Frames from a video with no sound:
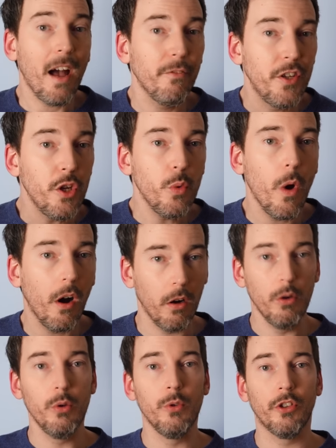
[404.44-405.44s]
Have you
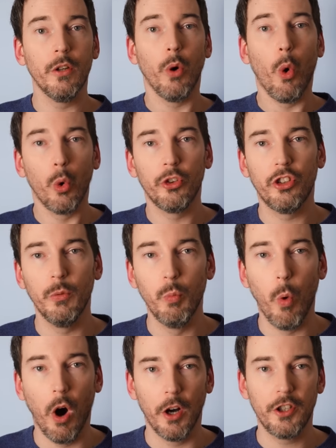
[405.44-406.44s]
owned an awesome
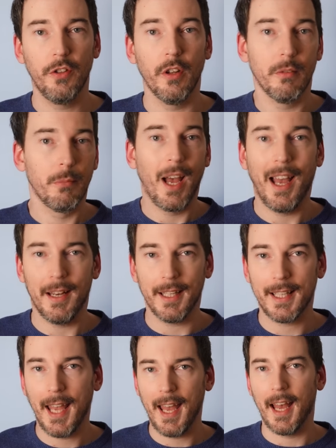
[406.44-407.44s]
watch that had a
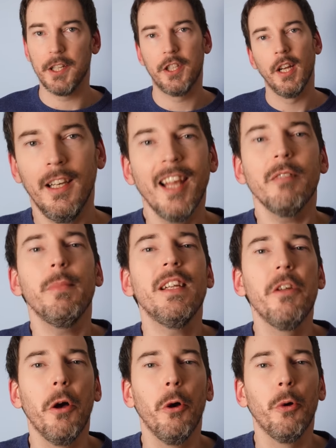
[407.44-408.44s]
catch? Let me
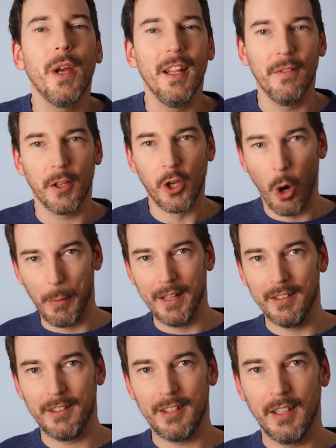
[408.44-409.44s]
know in the
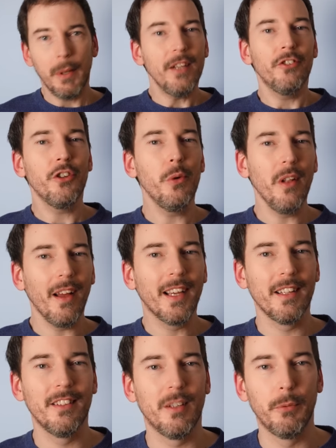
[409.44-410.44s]
comments. Please do
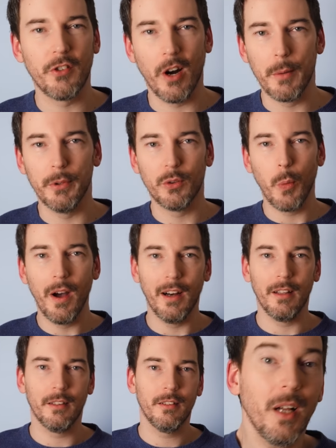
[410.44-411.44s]
like and subscribe as
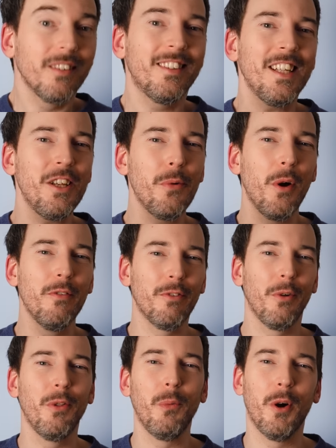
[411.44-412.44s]
well. I'll see you
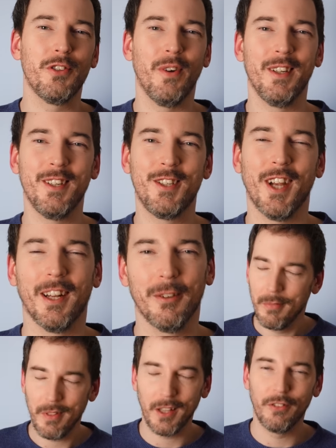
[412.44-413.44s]
over on the Watchfinder channel.
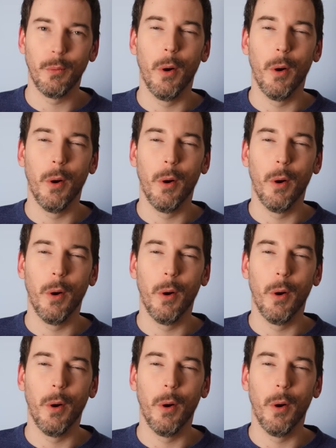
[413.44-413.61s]
Thanks for